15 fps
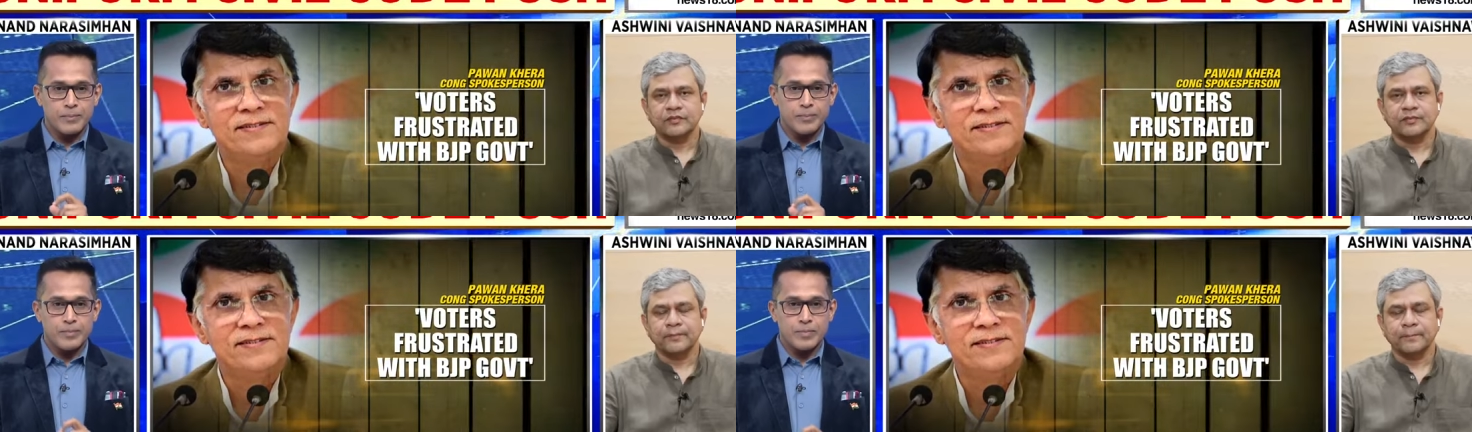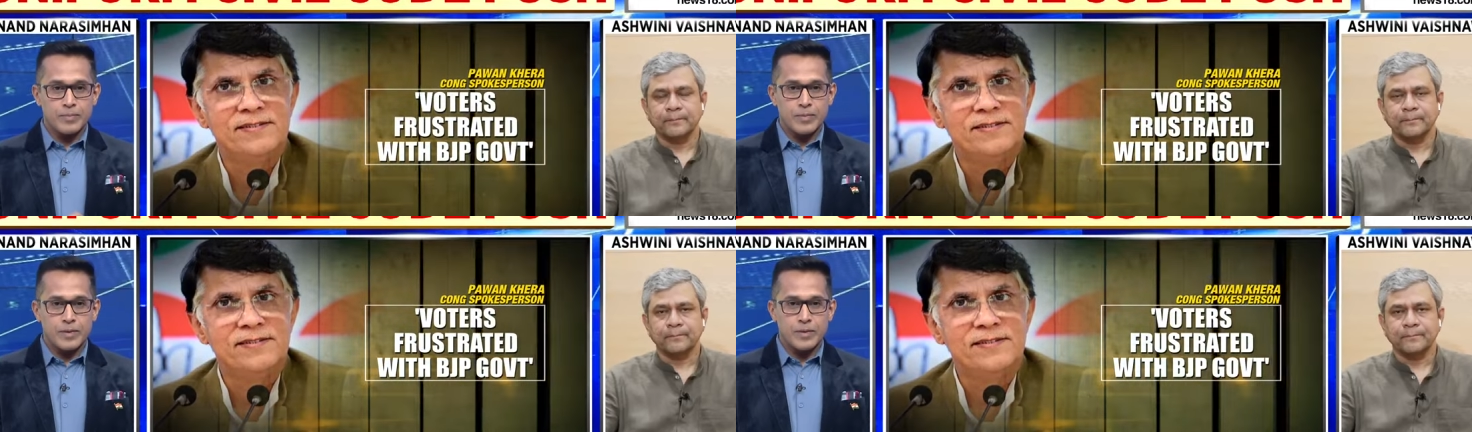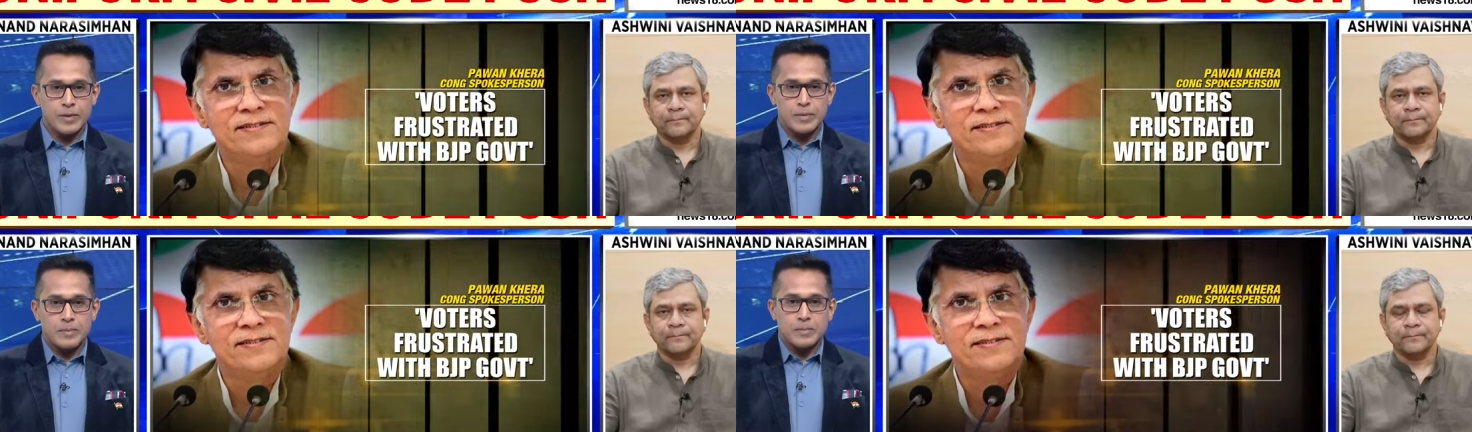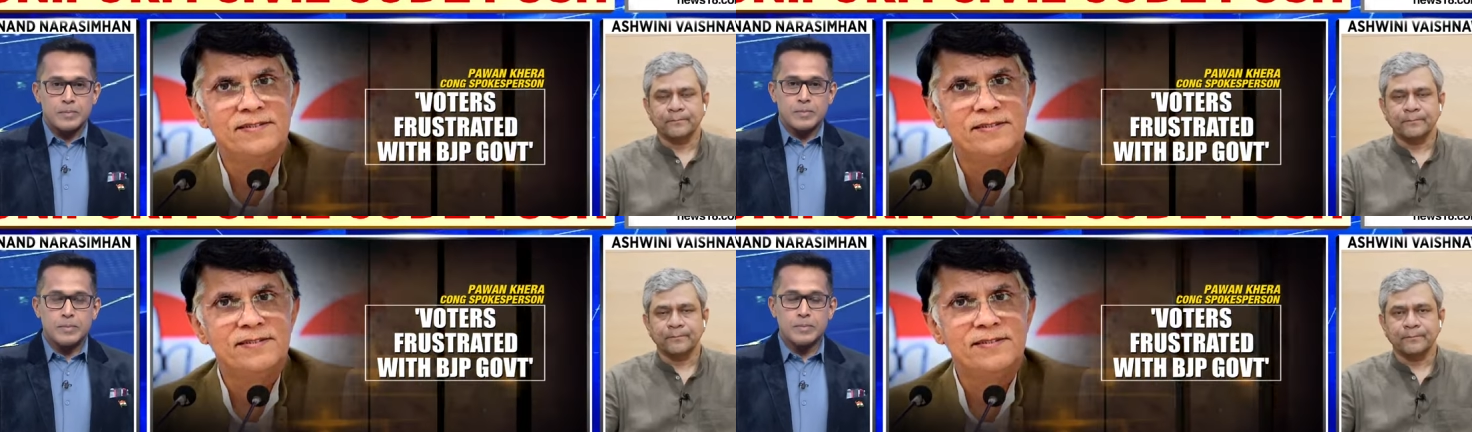
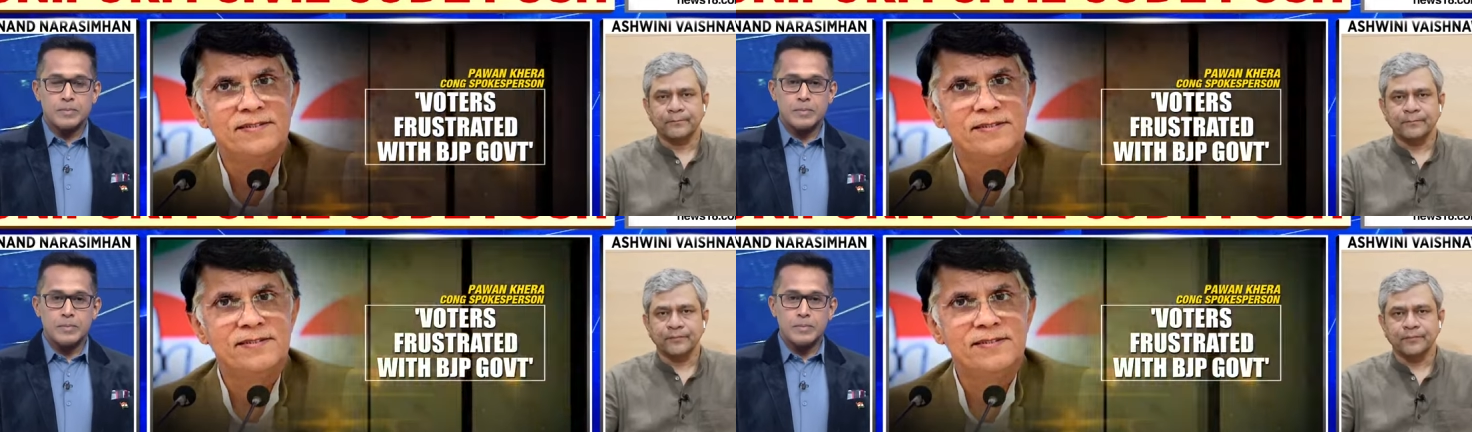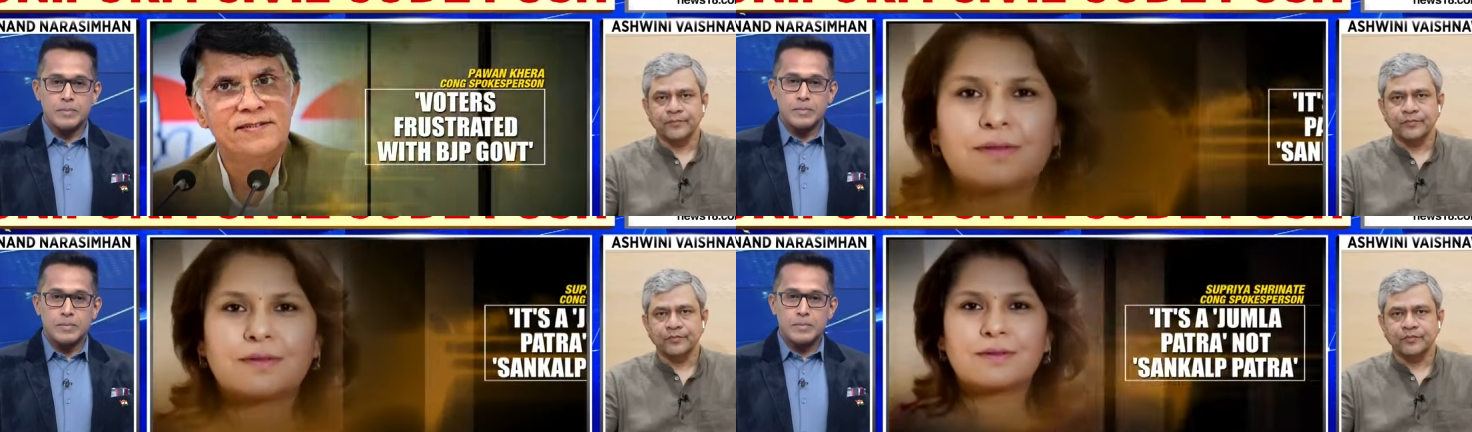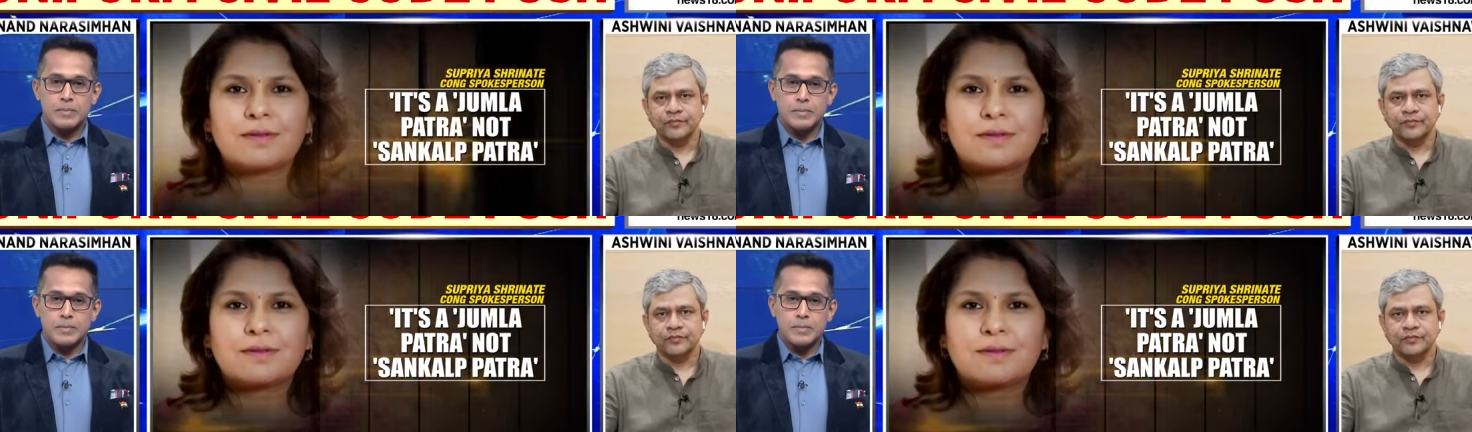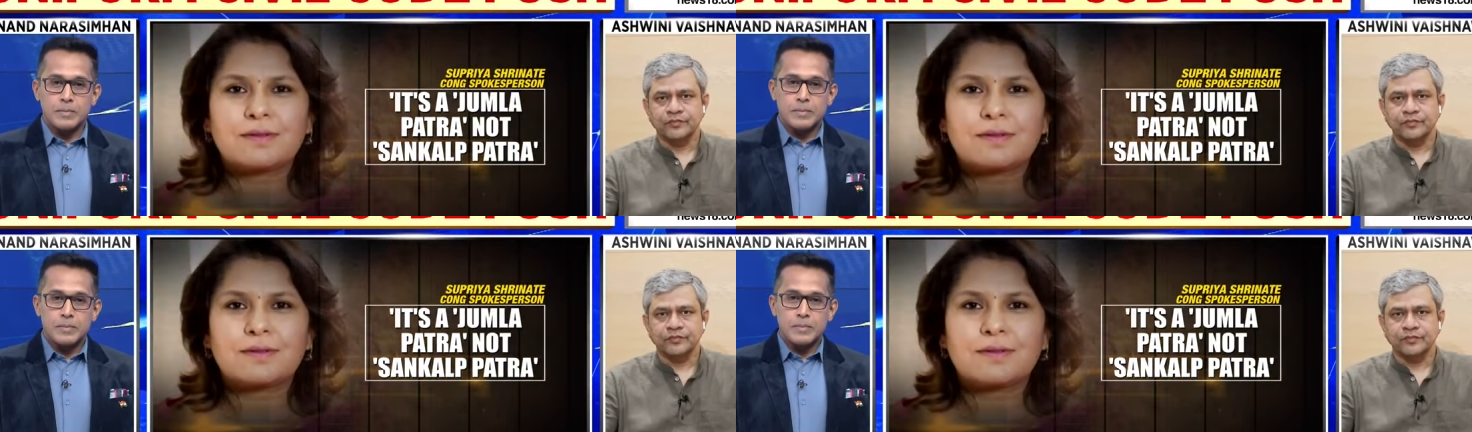
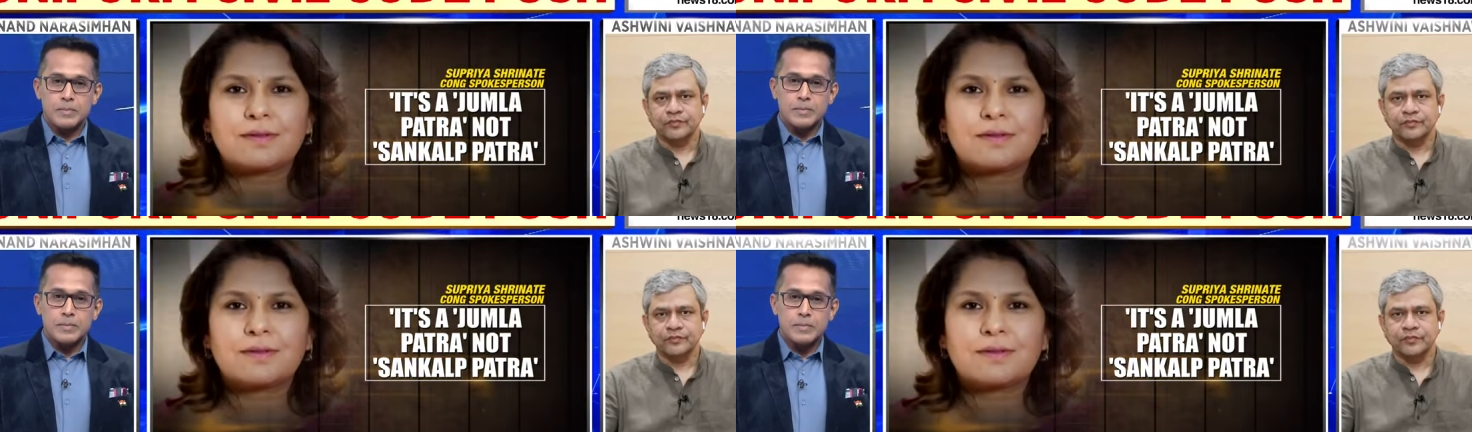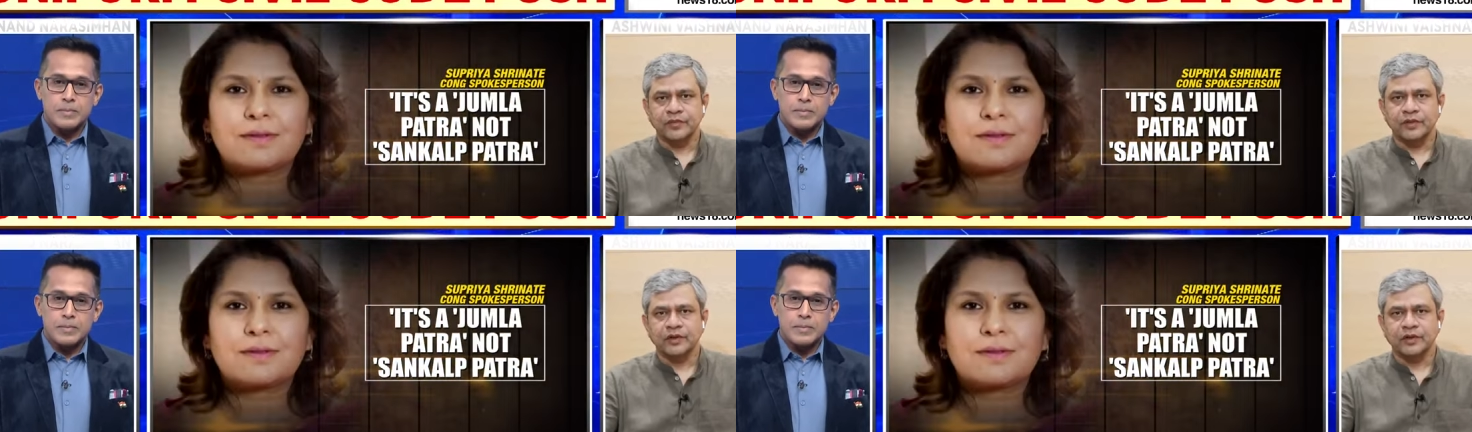Nobody speaks.